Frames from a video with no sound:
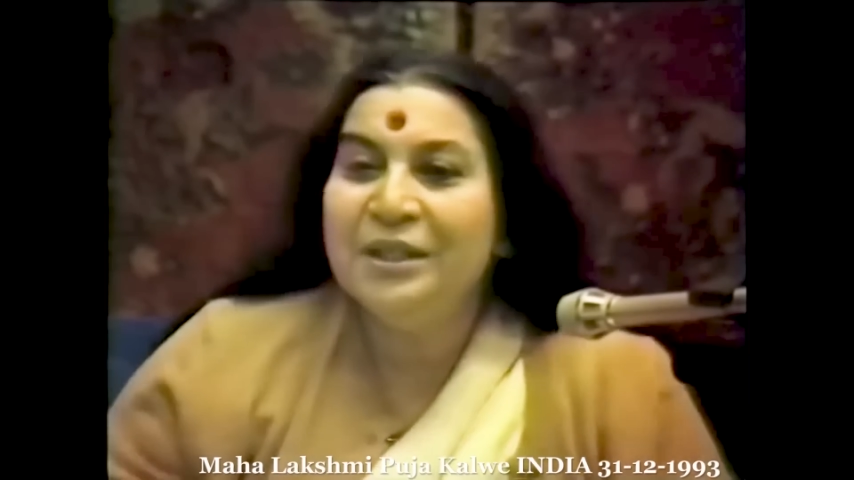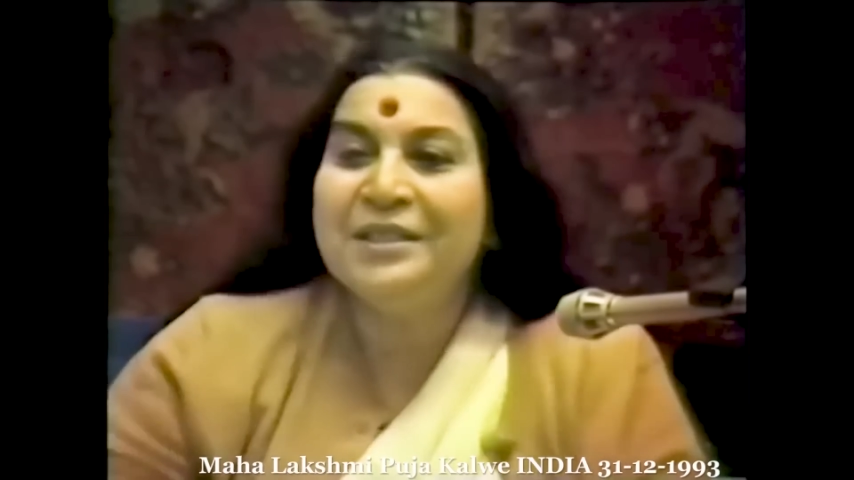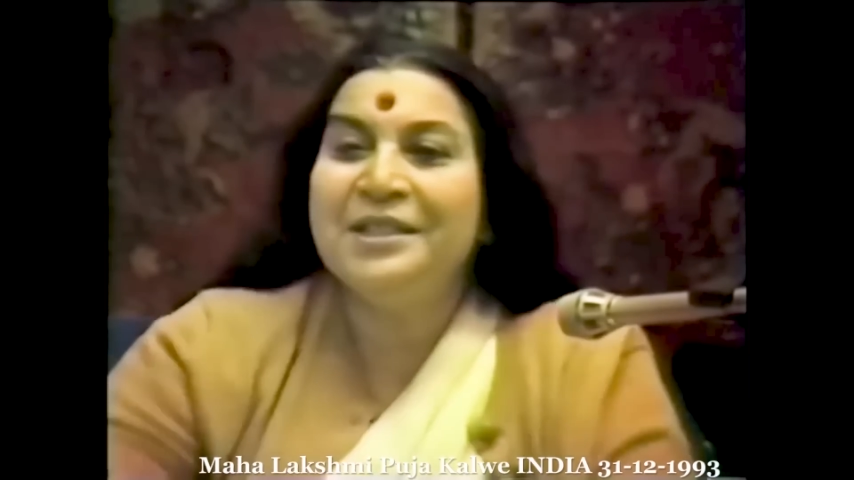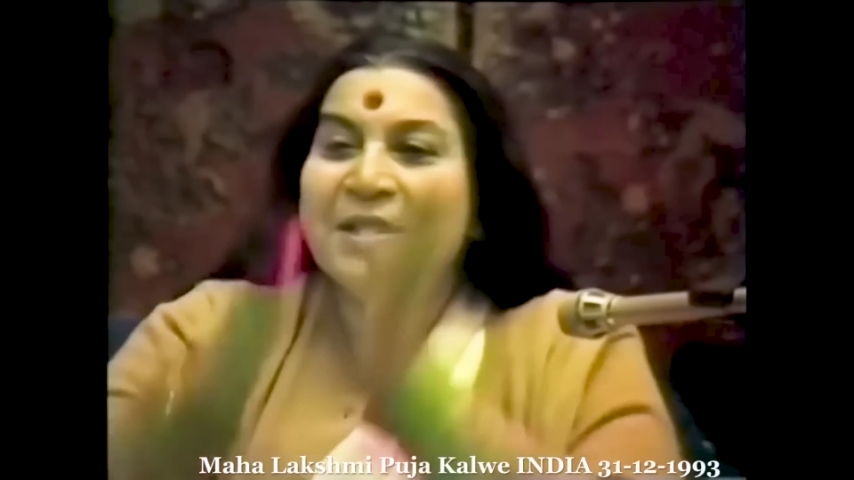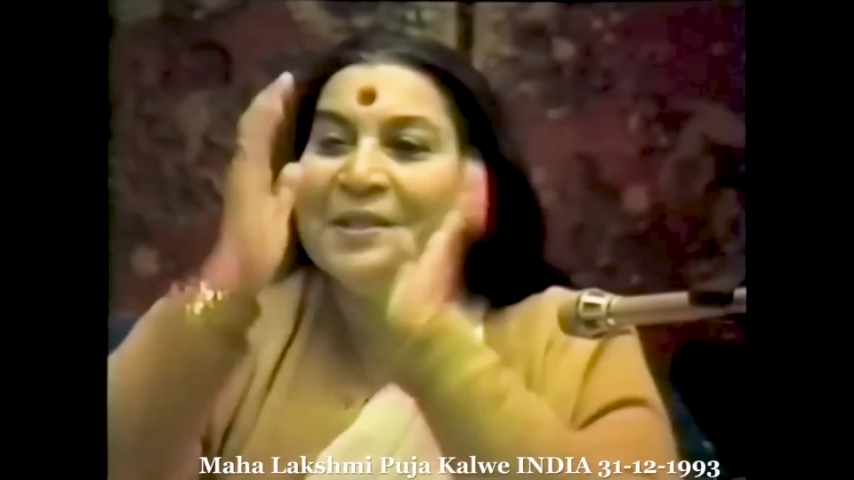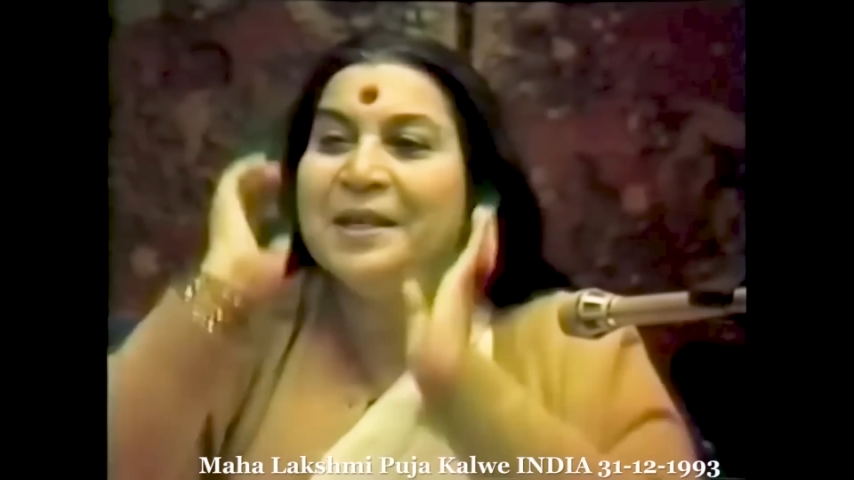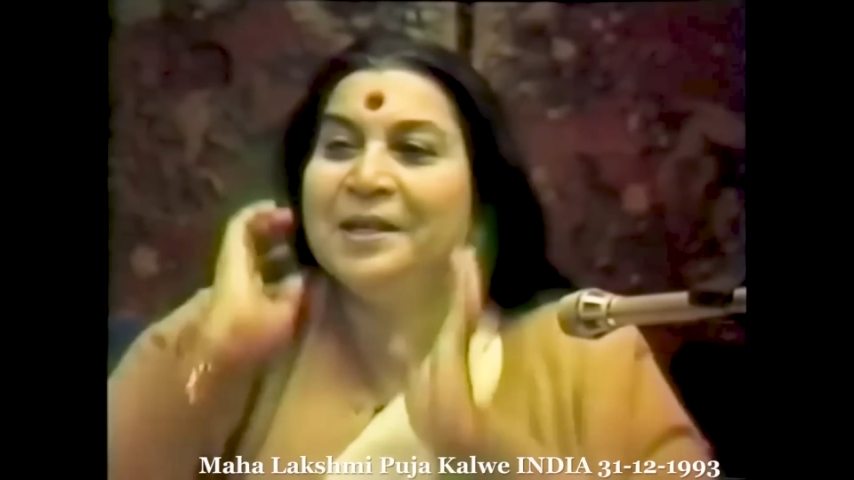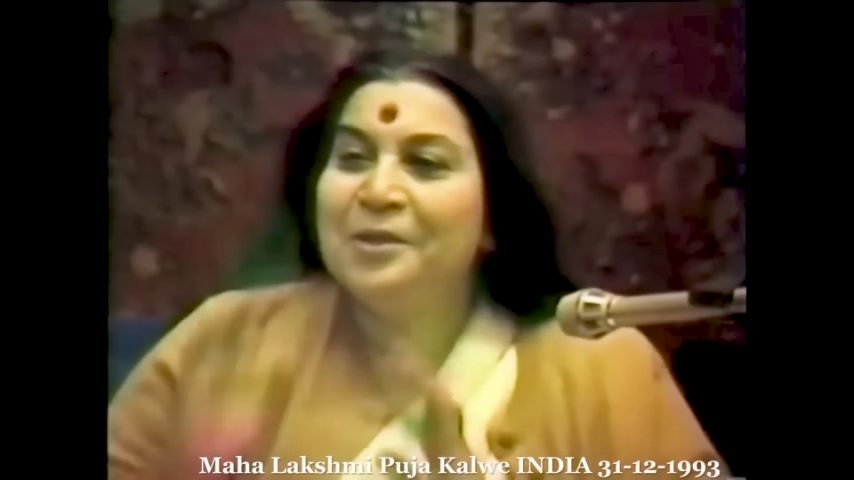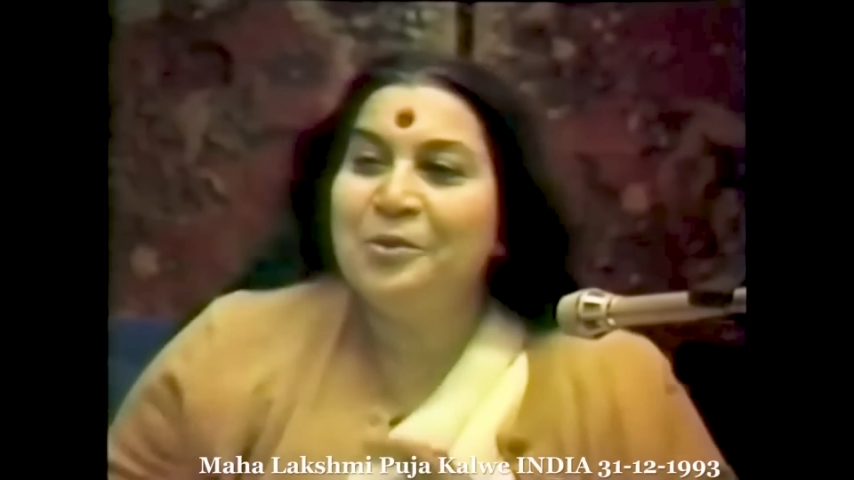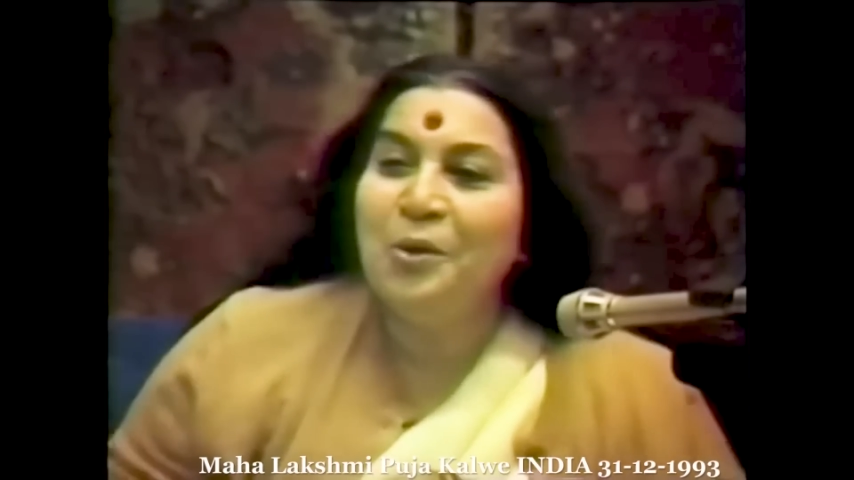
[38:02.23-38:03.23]
just in the
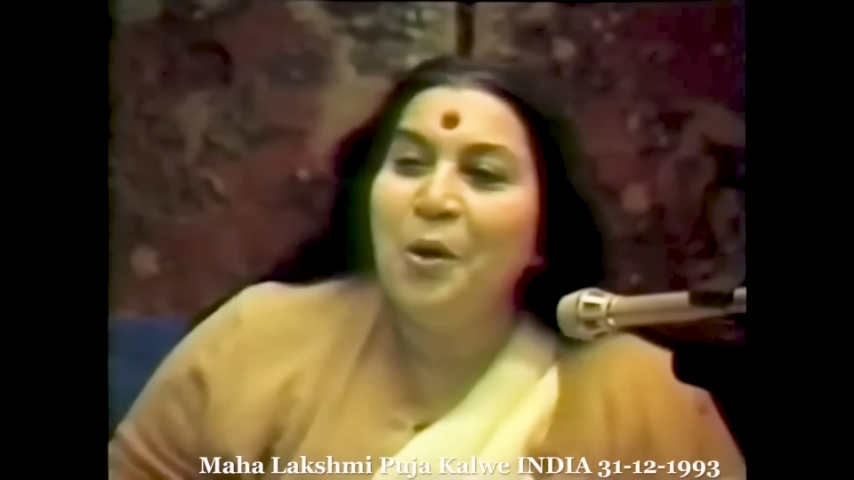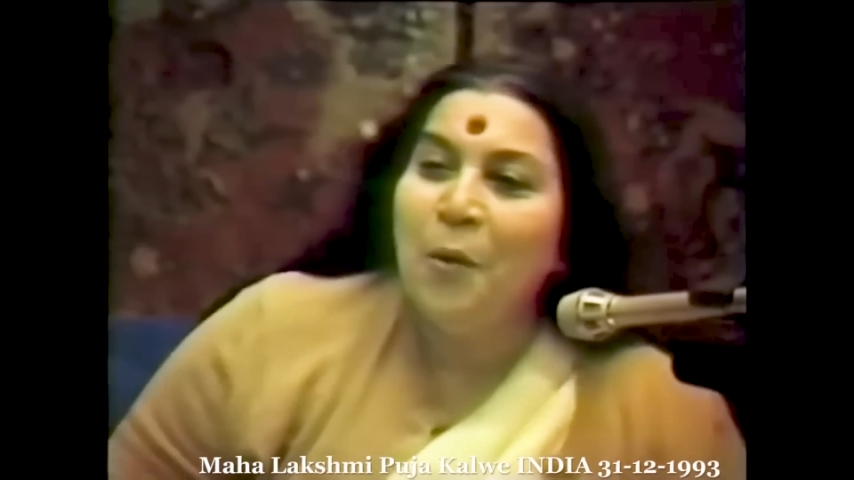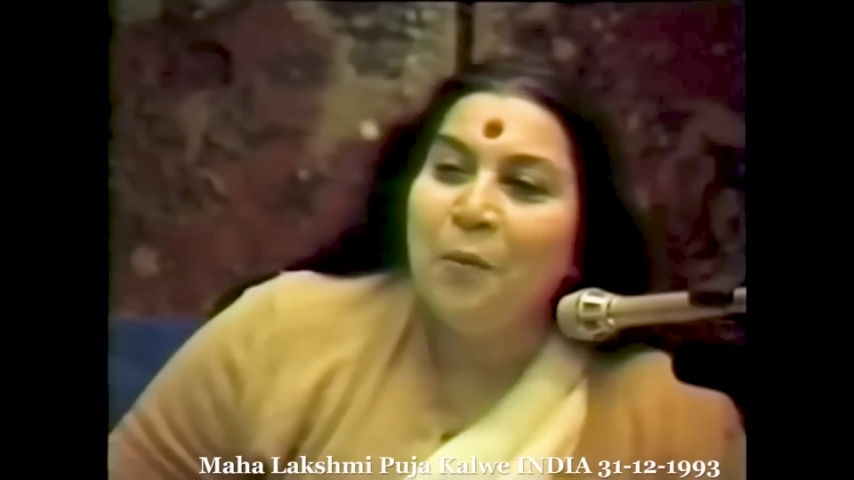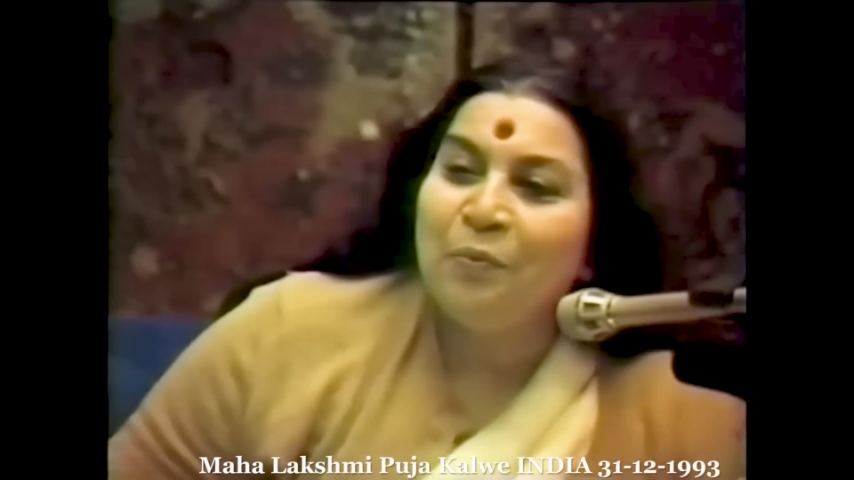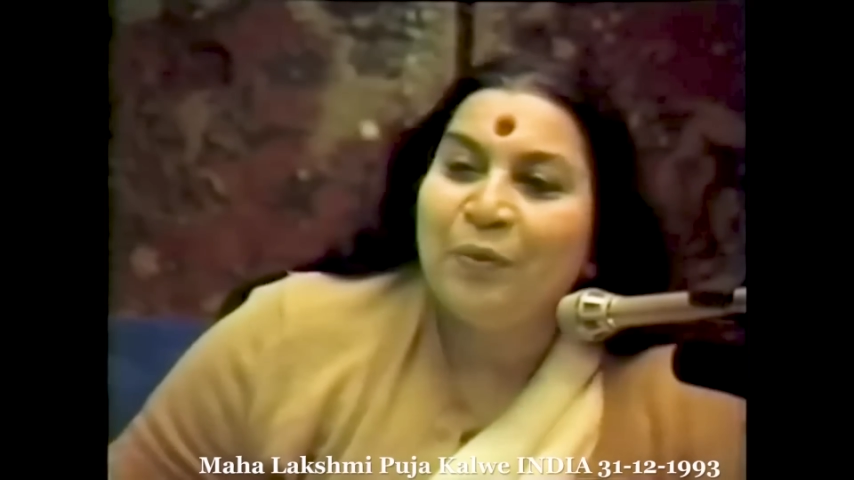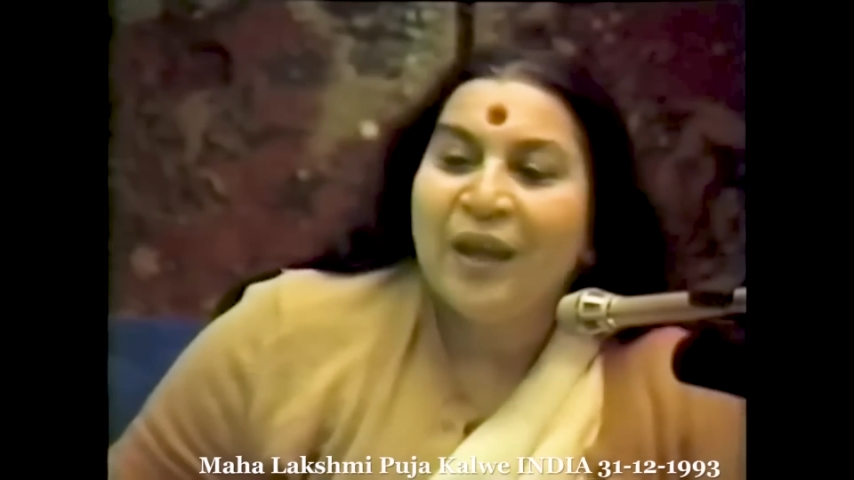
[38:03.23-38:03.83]
center to go.